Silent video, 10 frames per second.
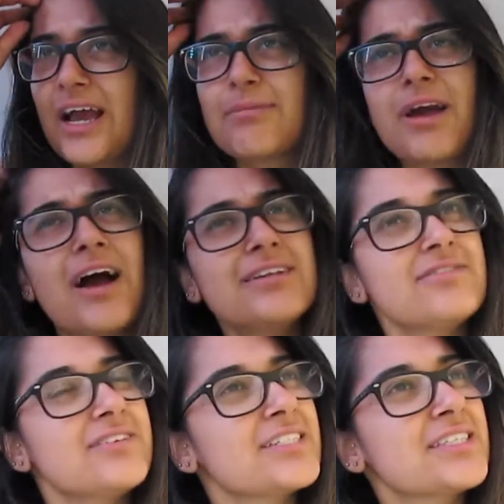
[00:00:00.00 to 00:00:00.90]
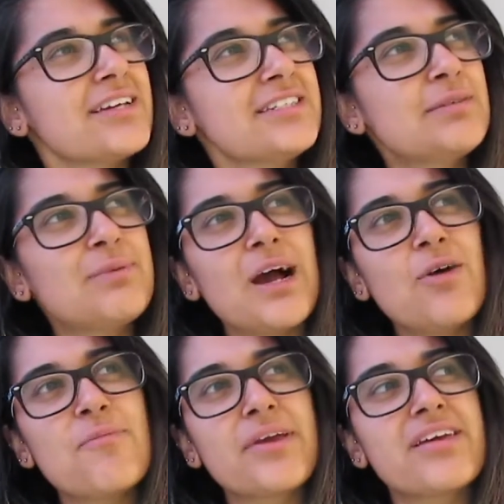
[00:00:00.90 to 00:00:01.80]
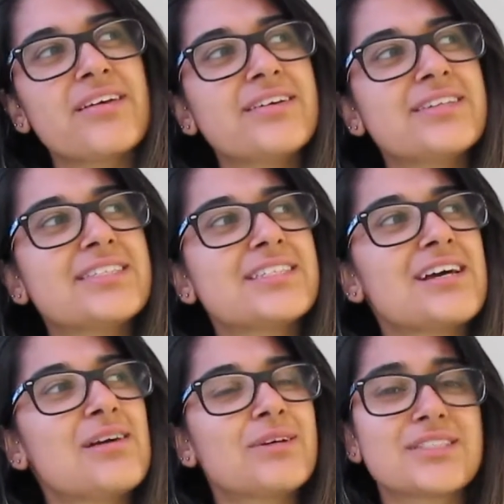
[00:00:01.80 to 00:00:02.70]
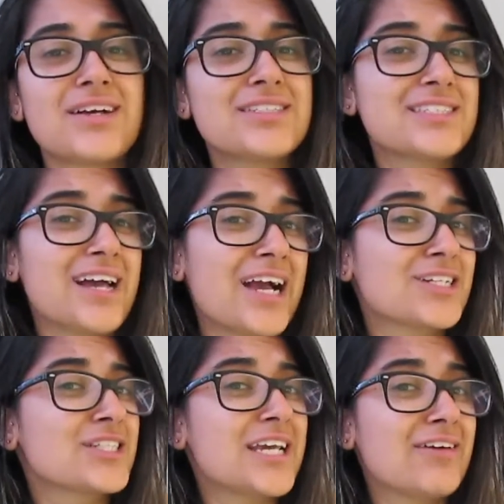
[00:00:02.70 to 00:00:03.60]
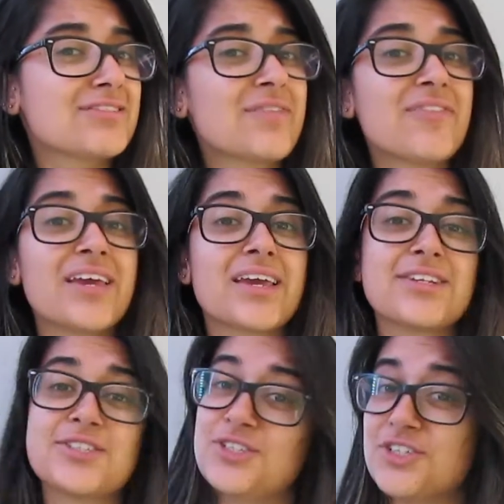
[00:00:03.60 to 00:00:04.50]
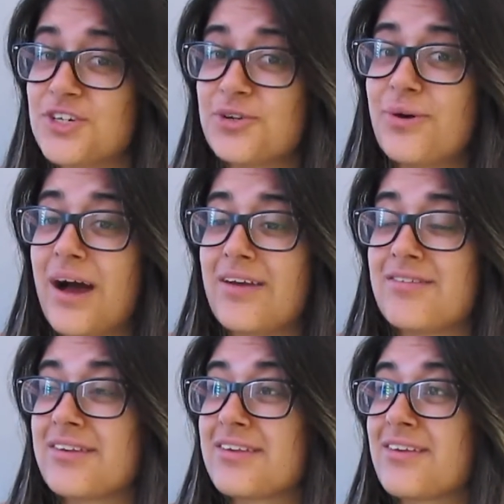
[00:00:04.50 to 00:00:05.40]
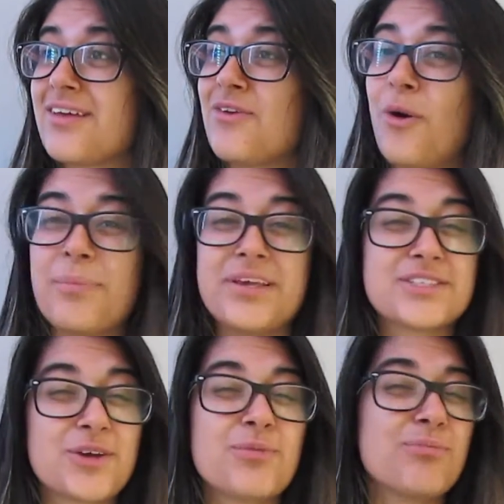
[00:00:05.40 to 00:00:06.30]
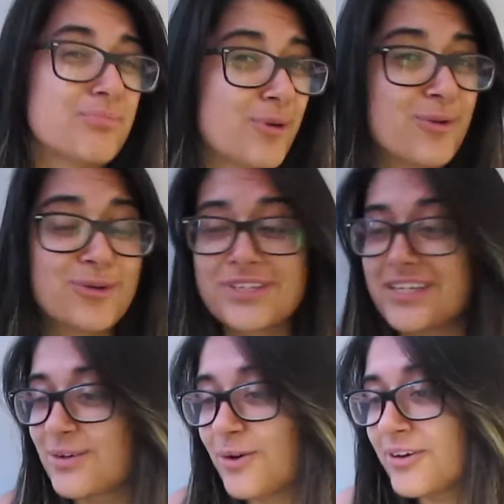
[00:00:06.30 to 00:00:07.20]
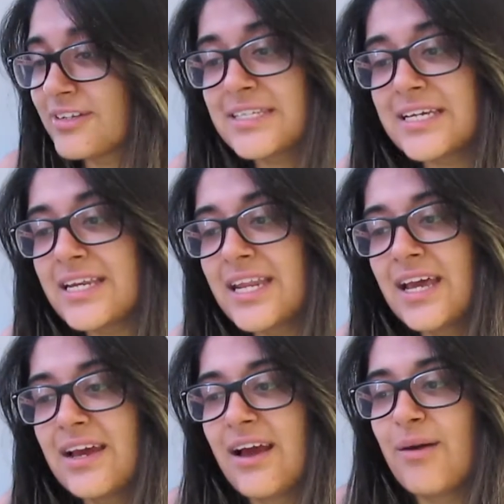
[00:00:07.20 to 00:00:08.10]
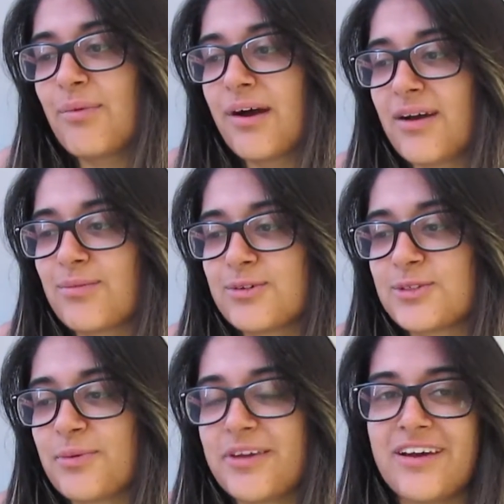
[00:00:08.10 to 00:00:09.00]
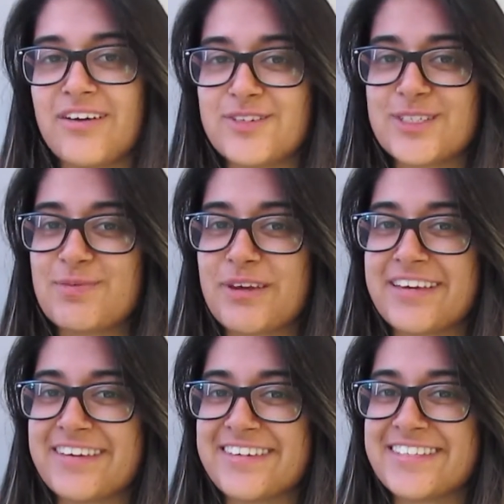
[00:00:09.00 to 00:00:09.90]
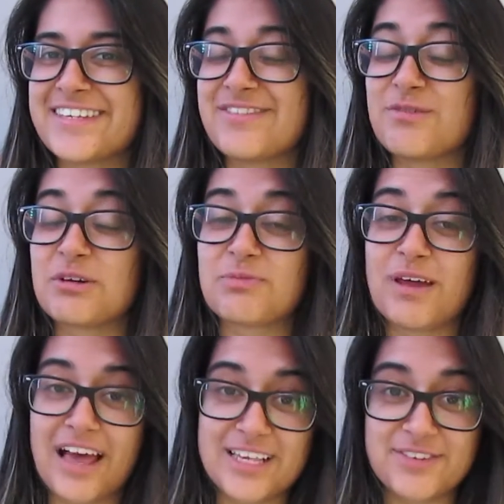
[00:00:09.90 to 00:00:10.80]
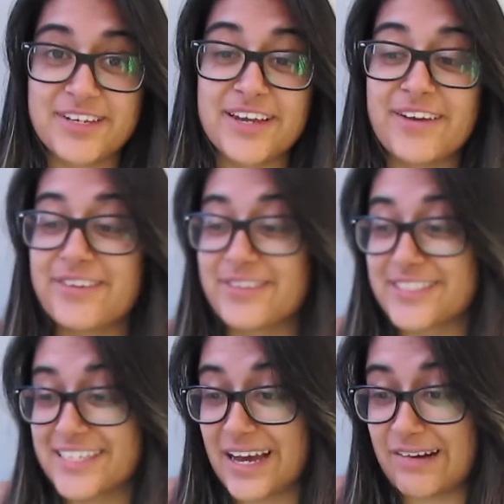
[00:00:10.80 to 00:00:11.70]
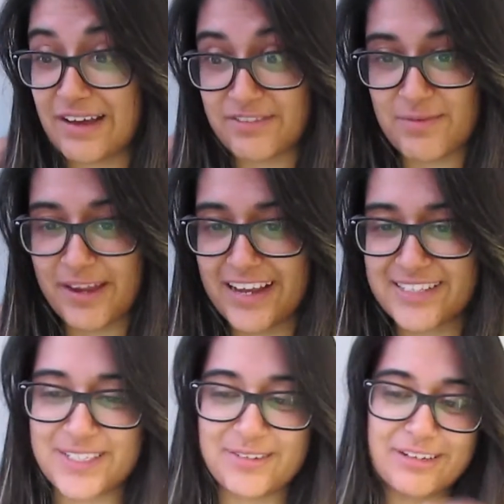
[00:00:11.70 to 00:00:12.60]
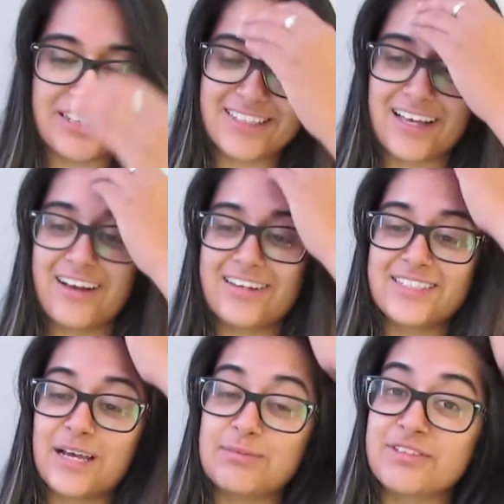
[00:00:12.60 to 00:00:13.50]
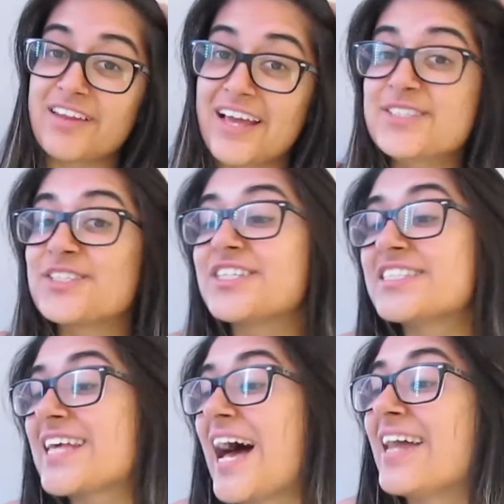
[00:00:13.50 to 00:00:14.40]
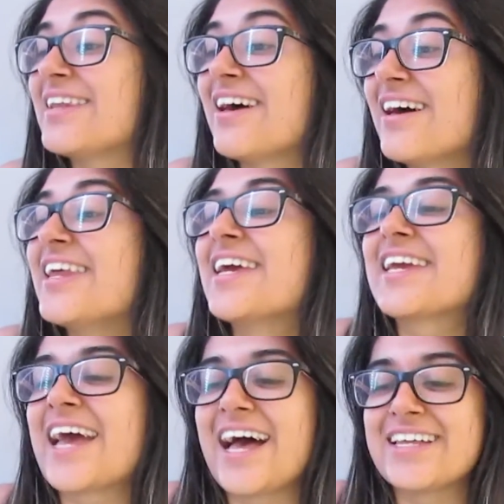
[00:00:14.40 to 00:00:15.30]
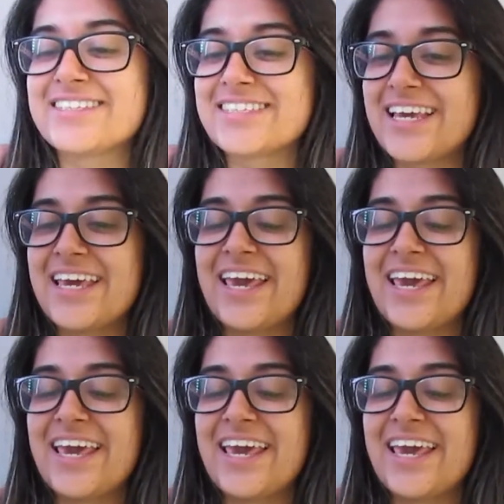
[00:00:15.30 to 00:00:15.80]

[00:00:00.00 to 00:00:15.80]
I'm kind of excited about because I'm excited to actually have something to do and not be so bored in quarantine. But I'm also a bit nervous because if you watched my last video, you'll see how heavy my next 2 weeks are in terms of lectures and learning, and